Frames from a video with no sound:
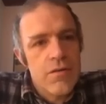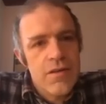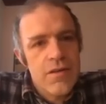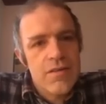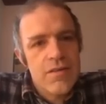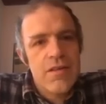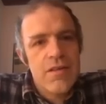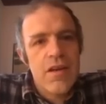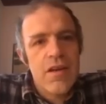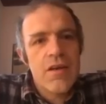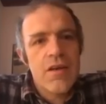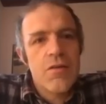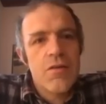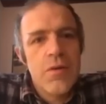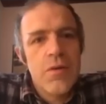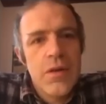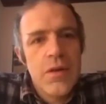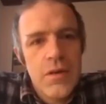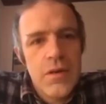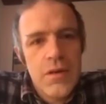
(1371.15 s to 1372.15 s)
It's like
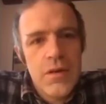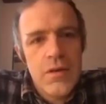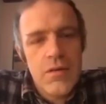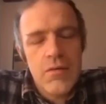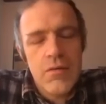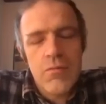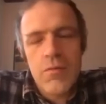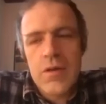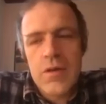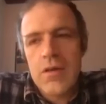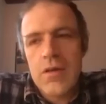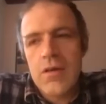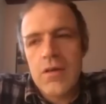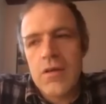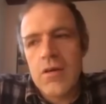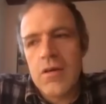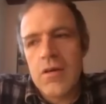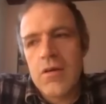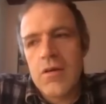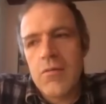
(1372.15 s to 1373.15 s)
we
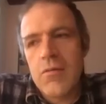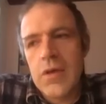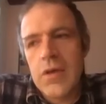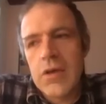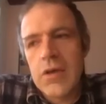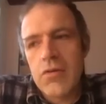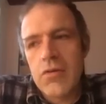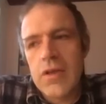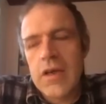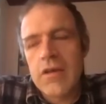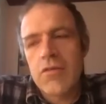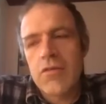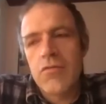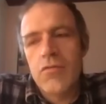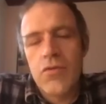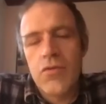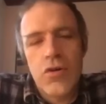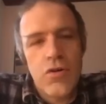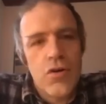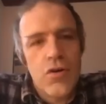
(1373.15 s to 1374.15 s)
connect to
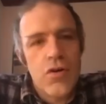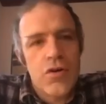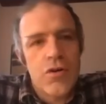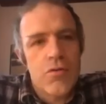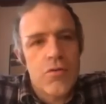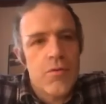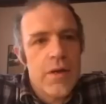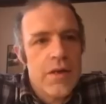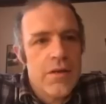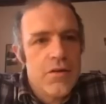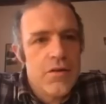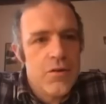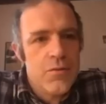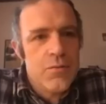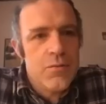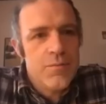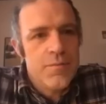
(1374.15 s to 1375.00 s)
the earth radio,